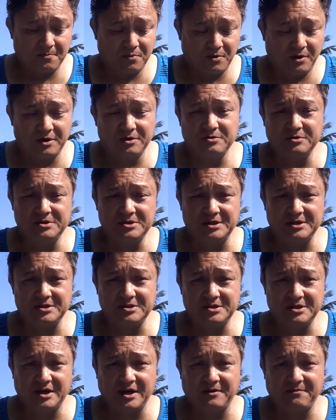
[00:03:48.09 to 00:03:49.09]
Pretty interesting
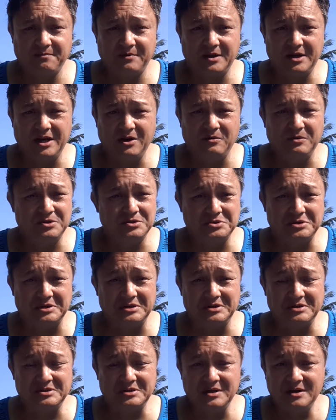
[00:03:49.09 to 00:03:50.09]
stuff. But it was
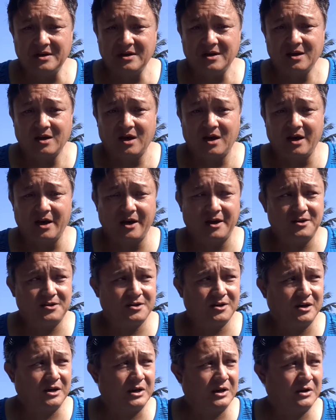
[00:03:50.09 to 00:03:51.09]
just, I
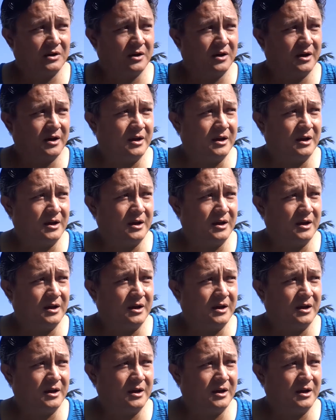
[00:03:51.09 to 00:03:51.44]
tell you,